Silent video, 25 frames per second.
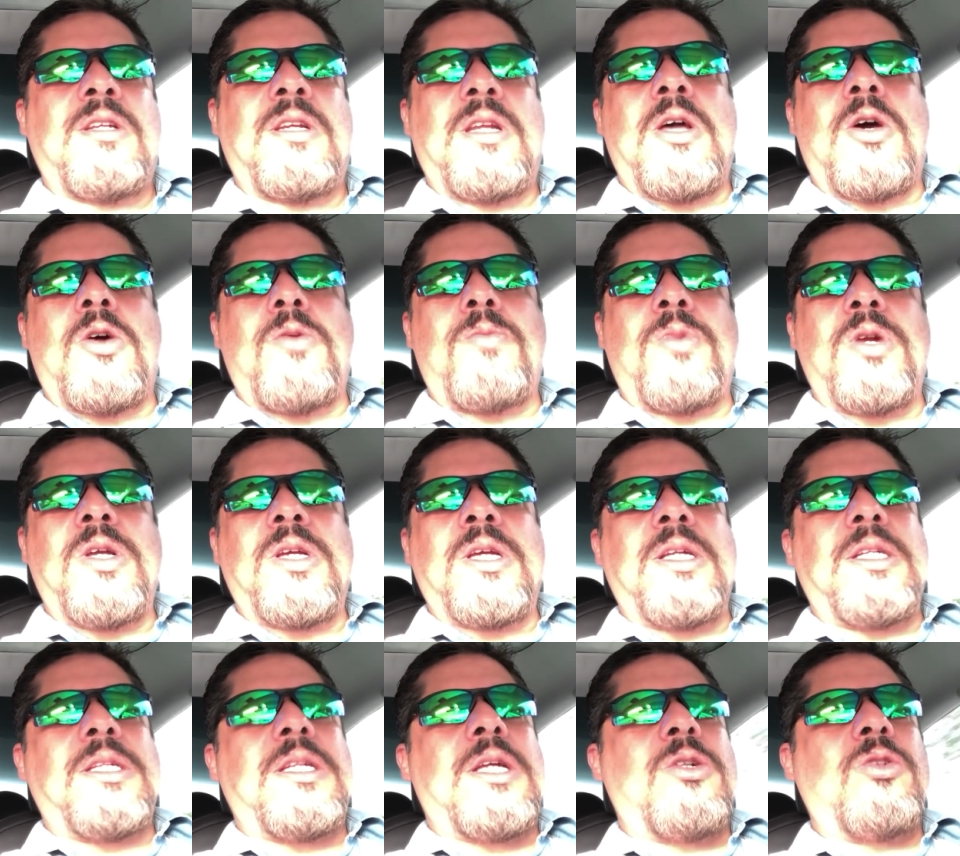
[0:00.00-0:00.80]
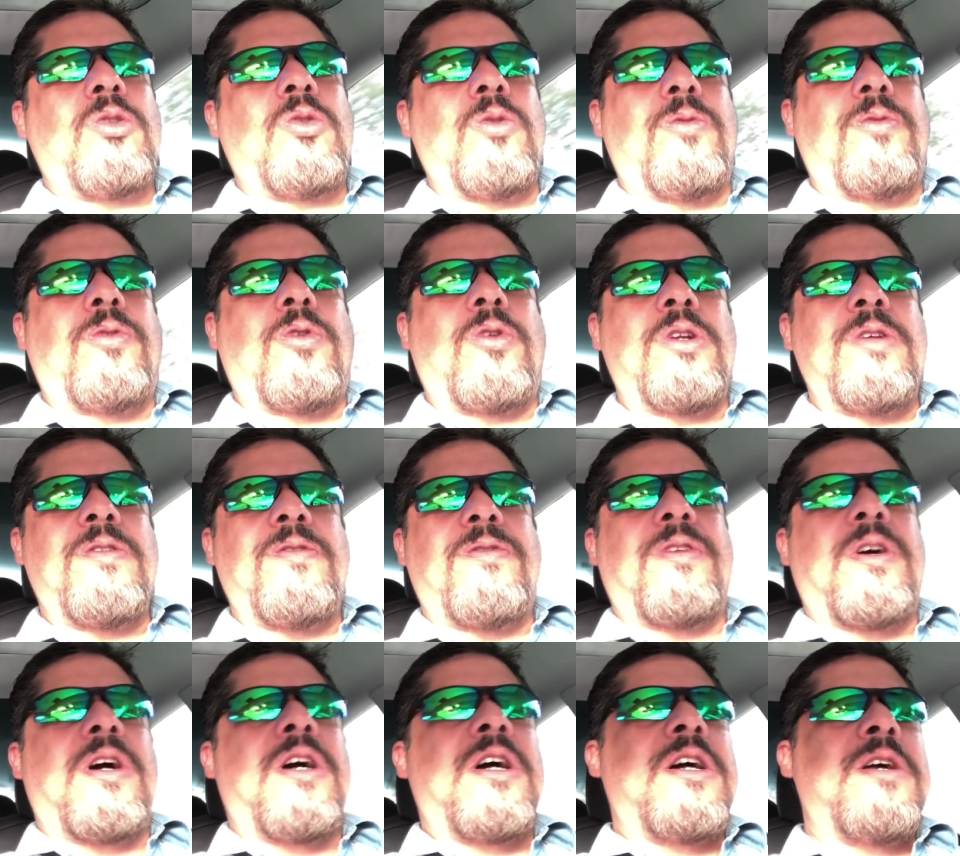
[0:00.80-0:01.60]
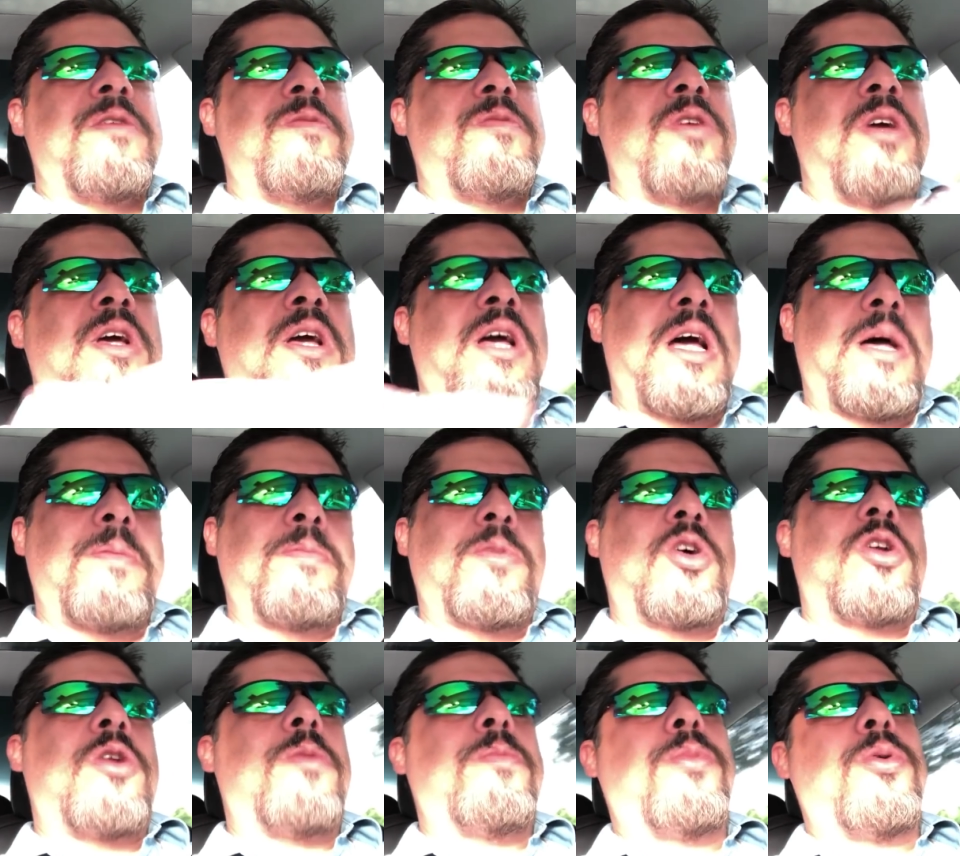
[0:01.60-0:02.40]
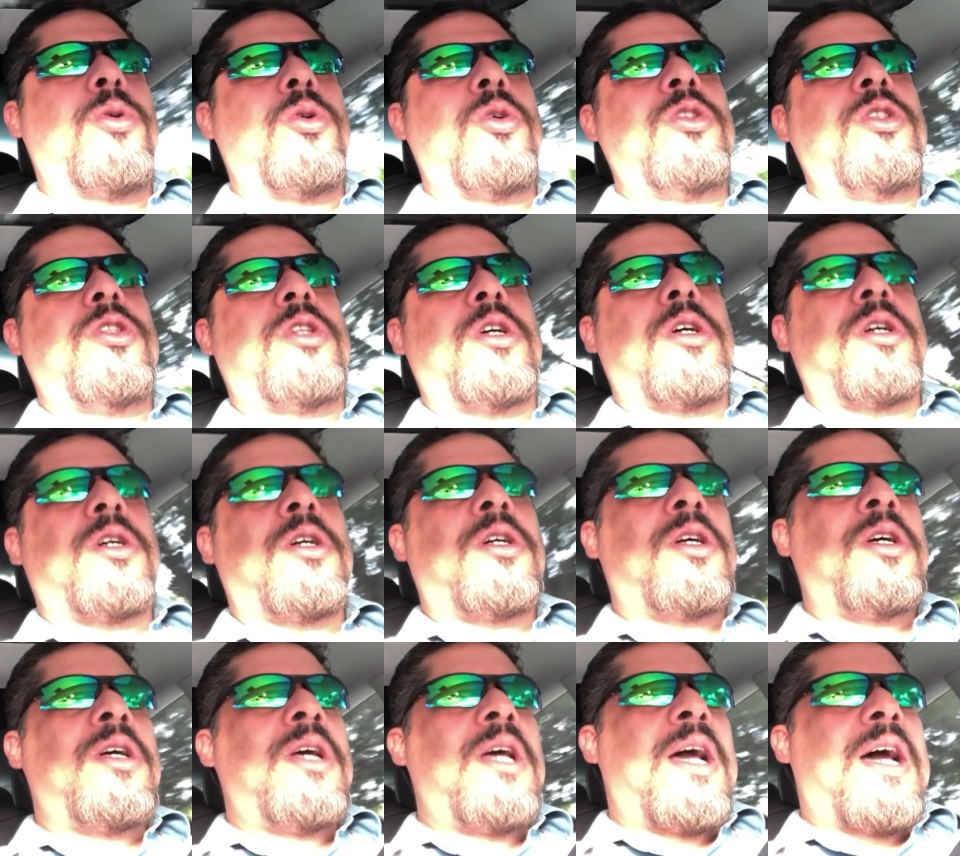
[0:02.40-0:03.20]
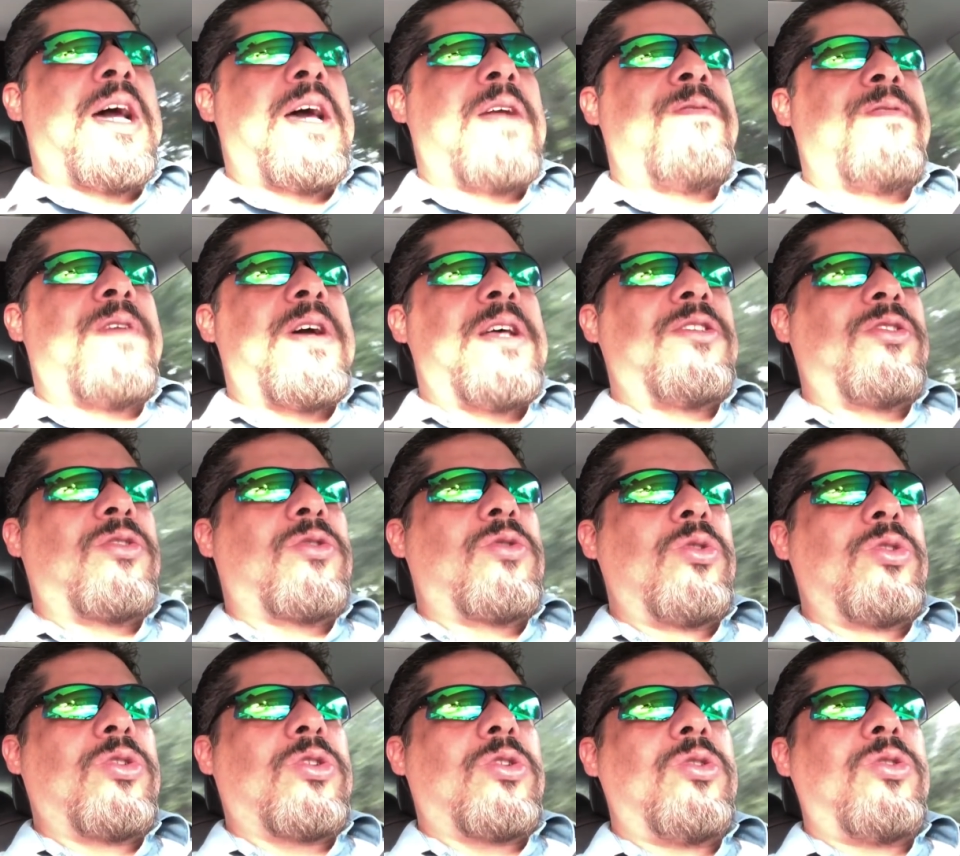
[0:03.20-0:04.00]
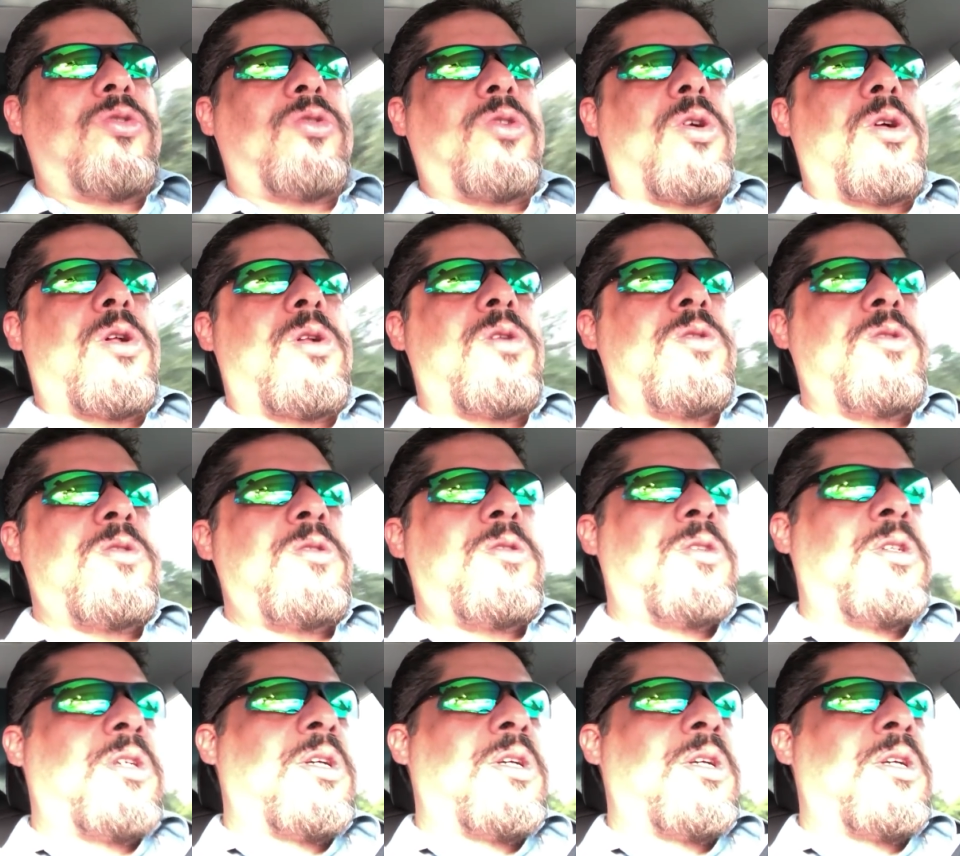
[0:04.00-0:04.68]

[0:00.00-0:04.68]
Now I'm bringing it down to 45. I'm gonna put the advanced cruise control.